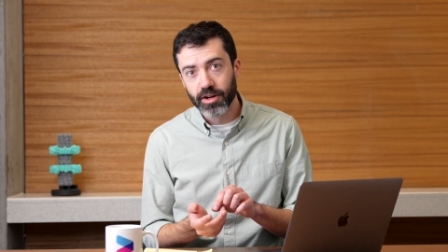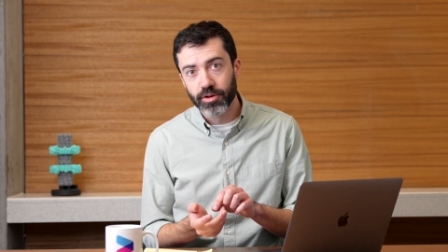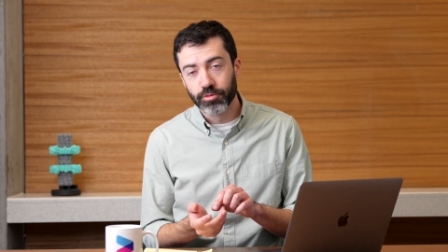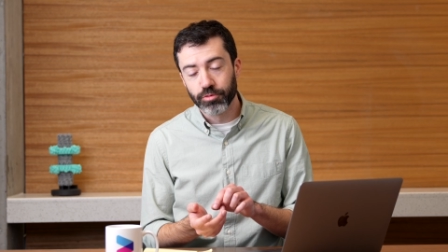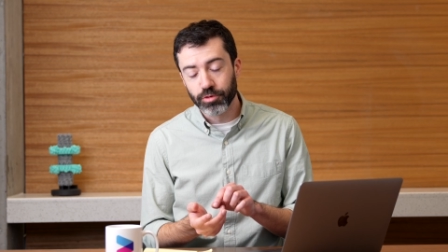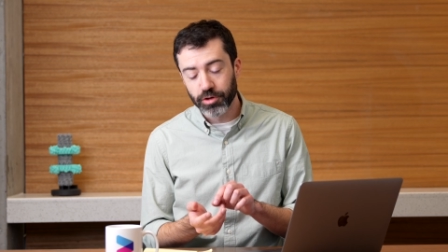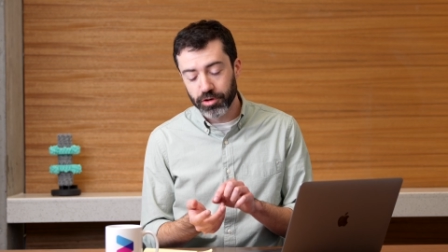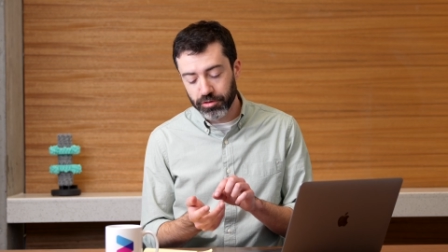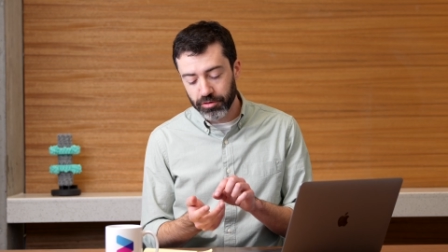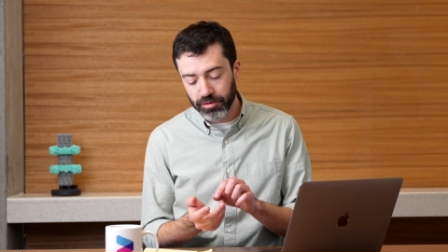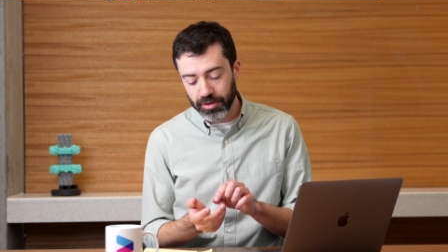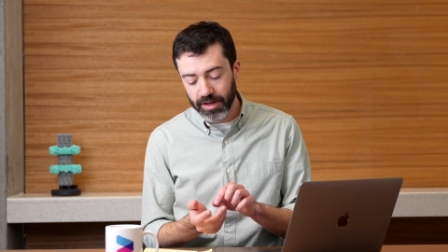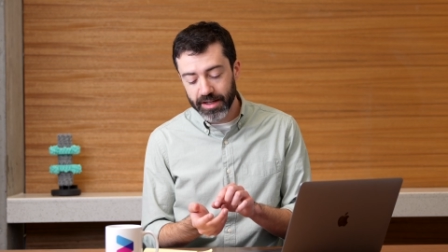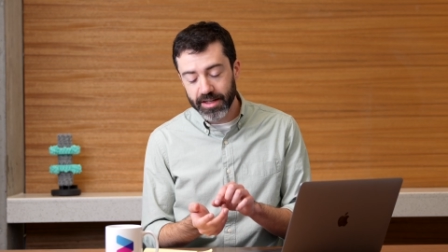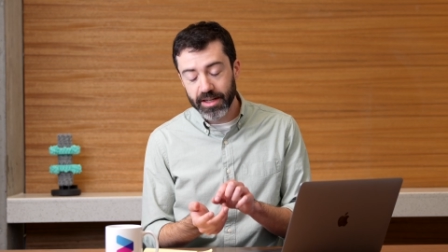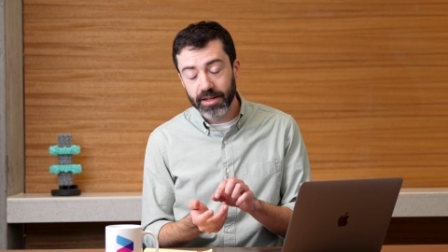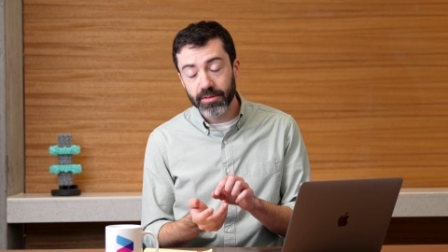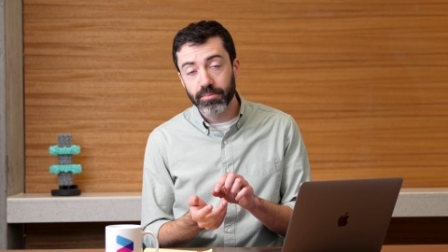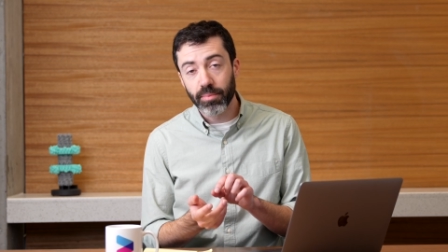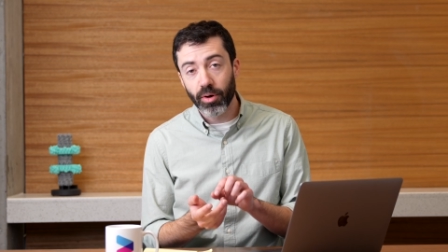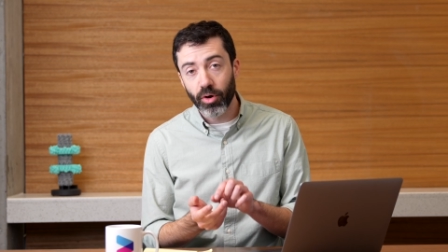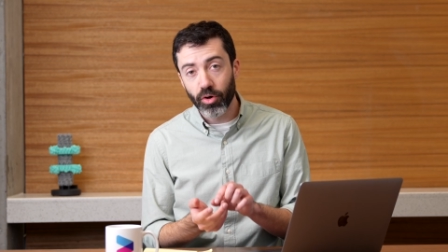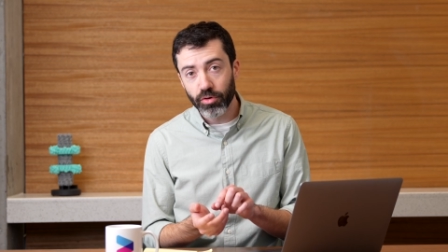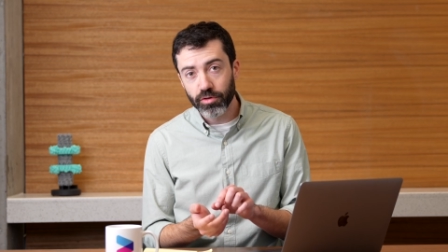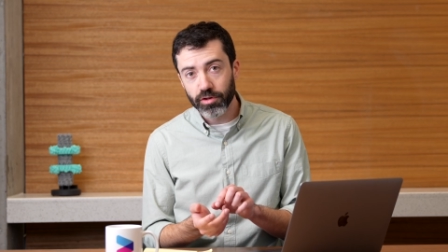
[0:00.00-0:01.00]
we're creating
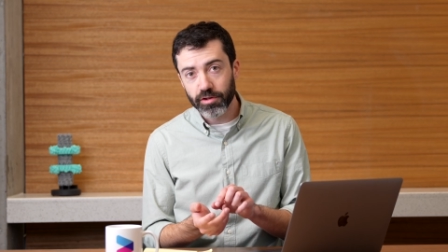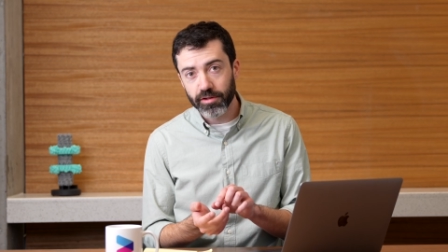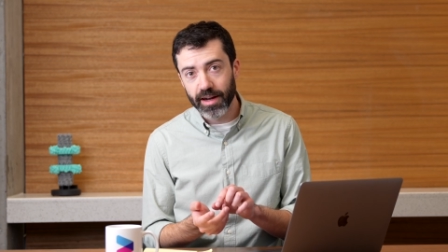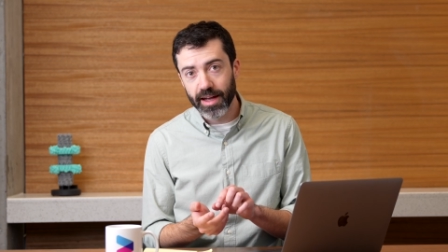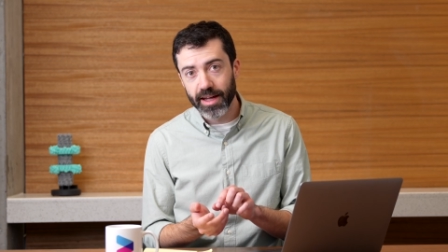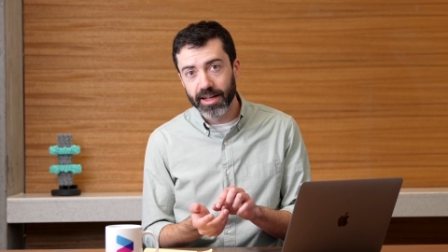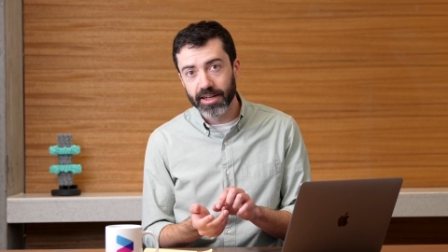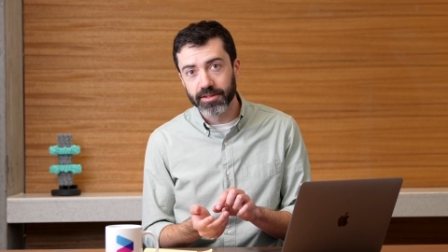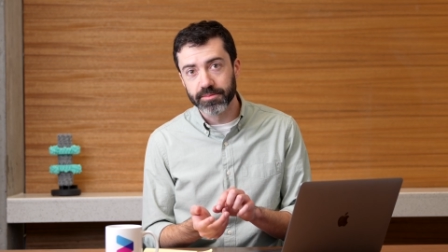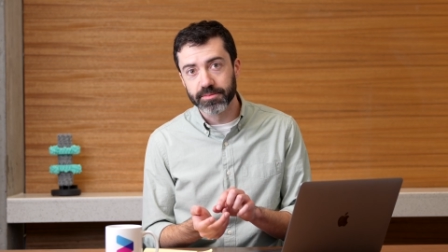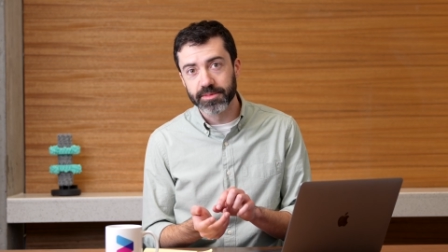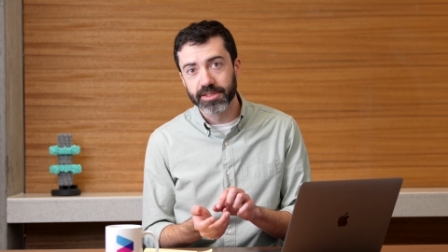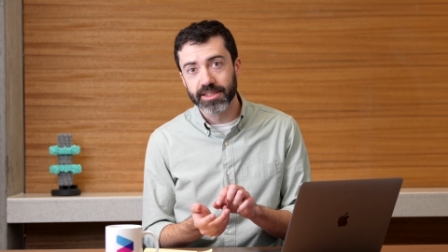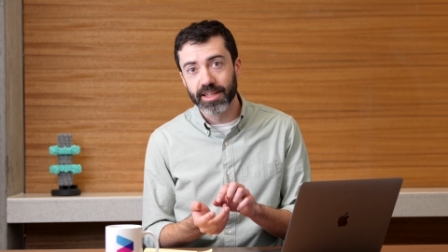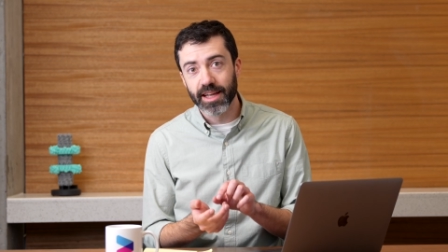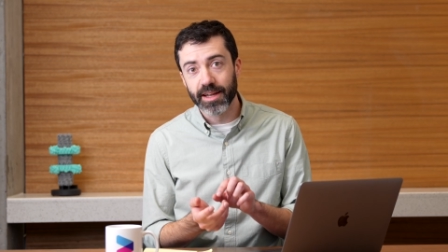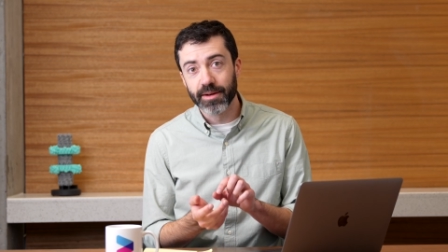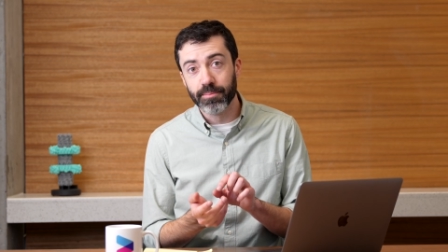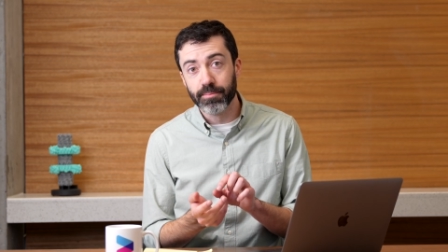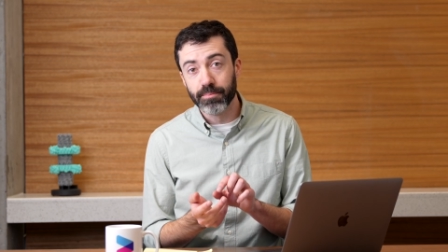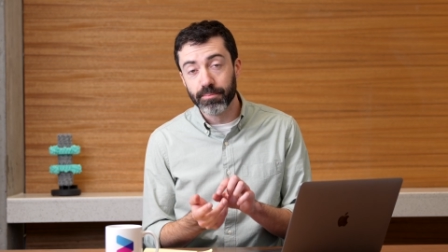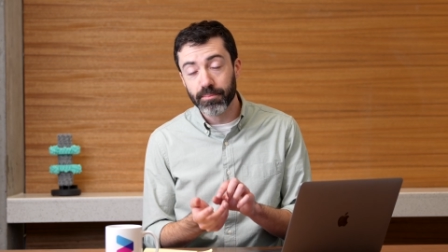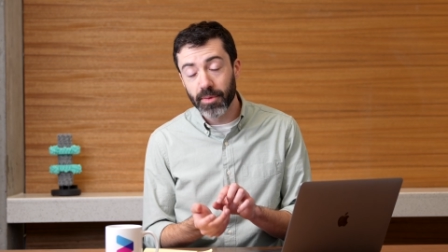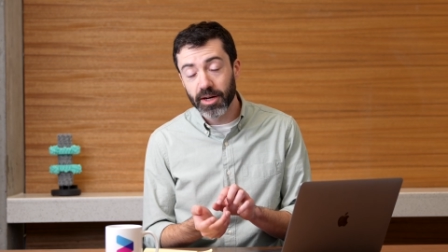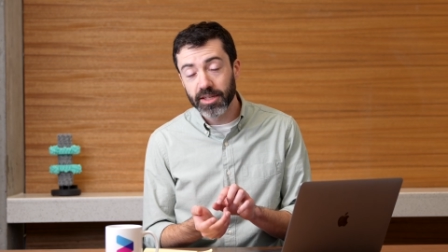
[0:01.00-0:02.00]
polar atoms
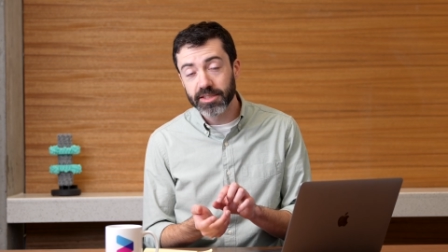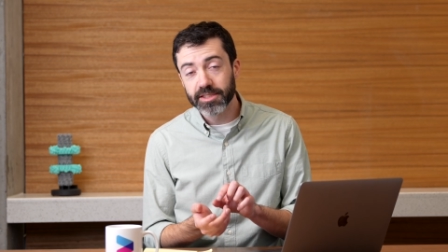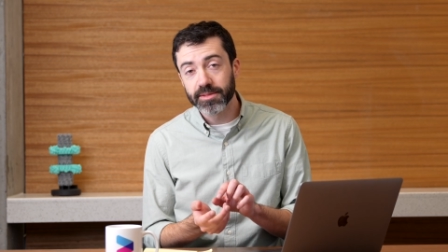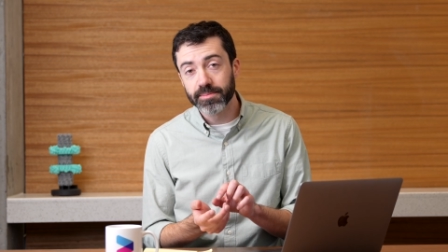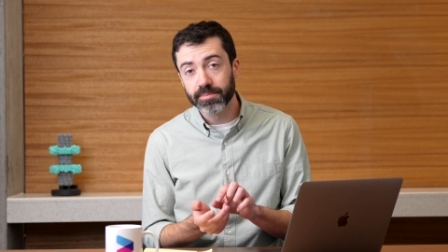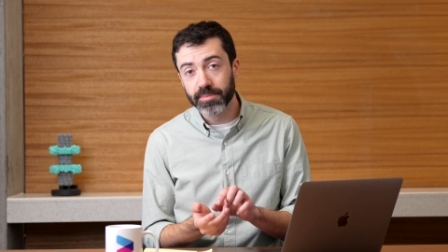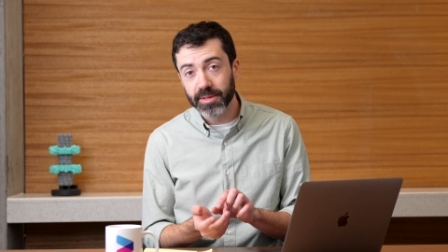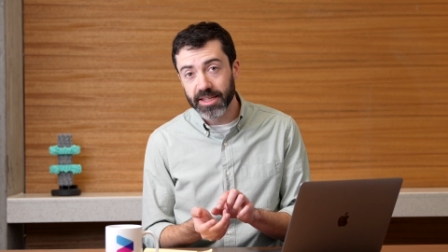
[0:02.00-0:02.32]
that must